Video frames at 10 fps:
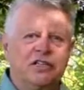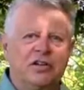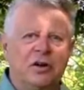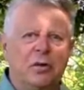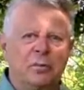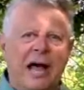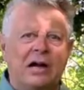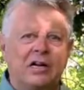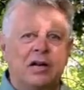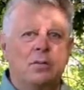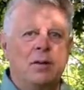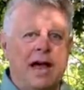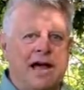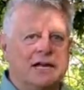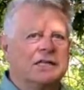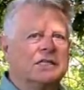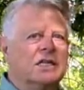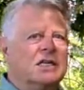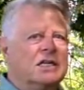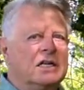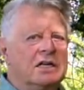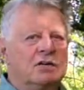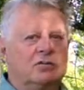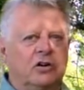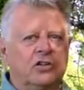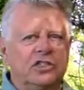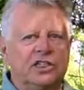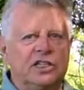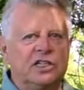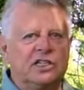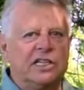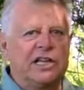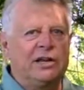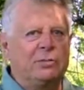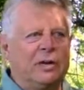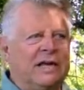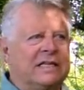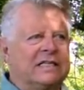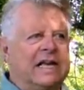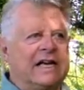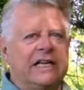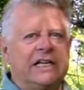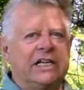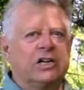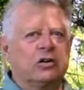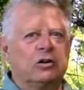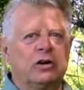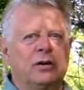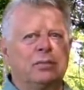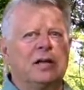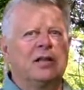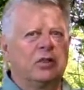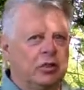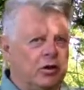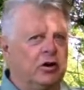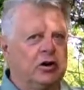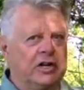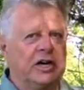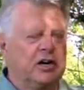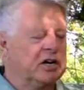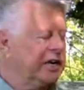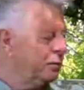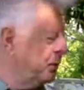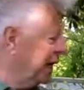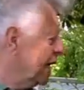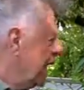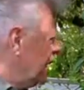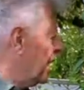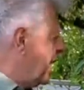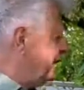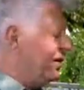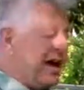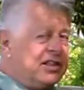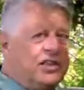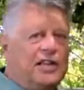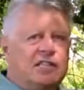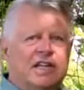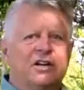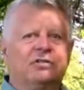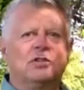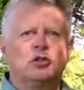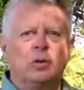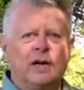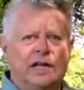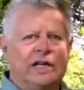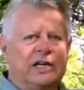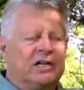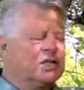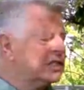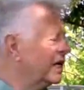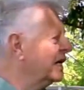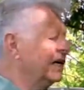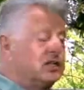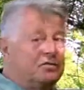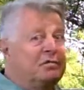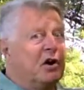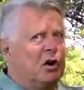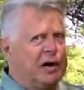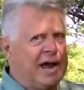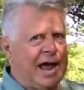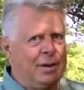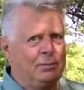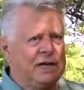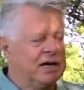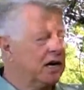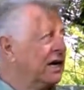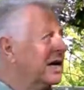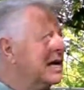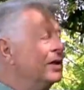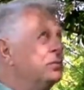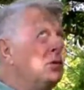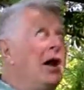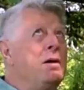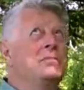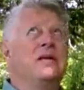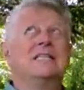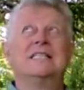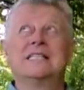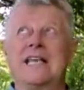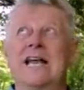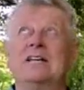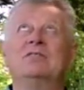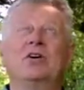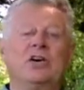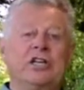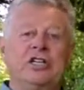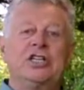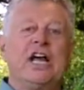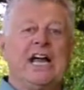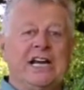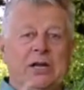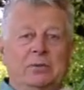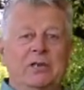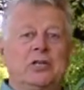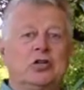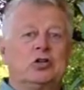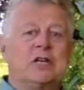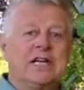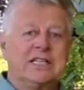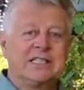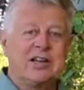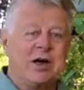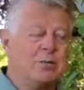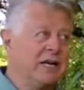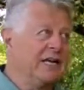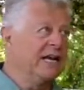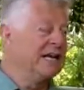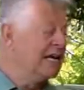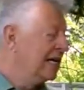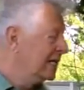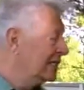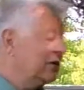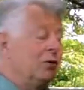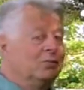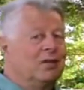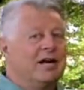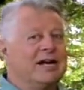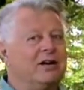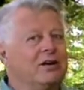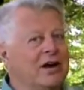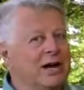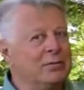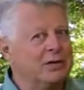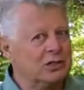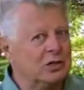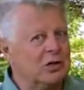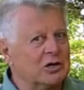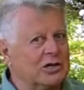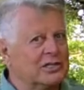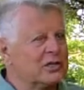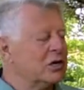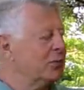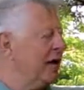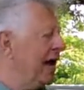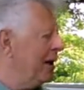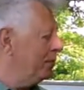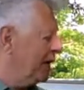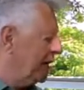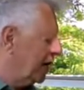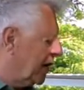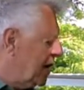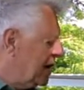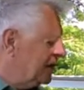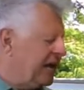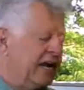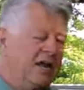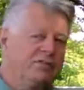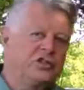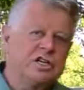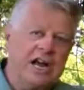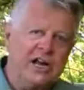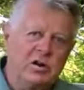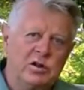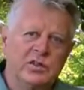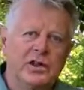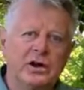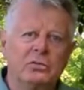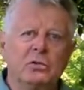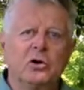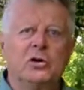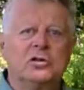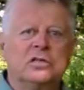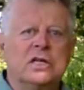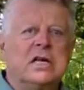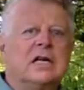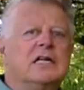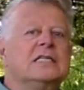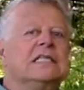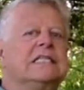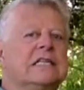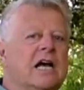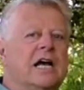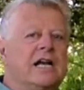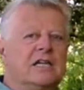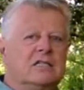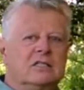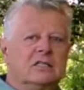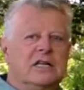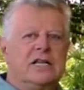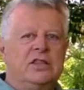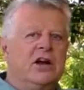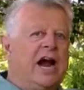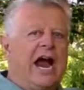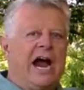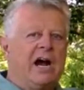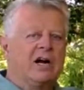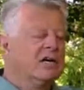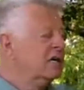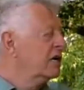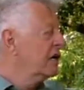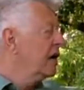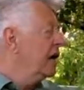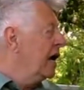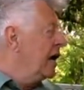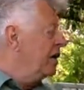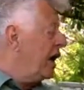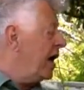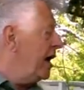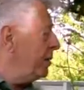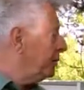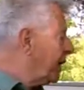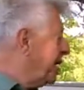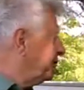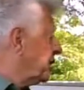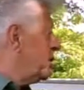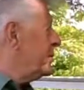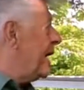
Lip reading: to know about clematis. 1st year sleeping, 2nd year creeping, 3rd year leaping. I've had this here for 20 years. It's very happy here. Problem is, it's getting very shady with the trees coming in. So I don't know how much longer it's going to be happy here. They love shade on their roots, sun in their hair. I'll have to come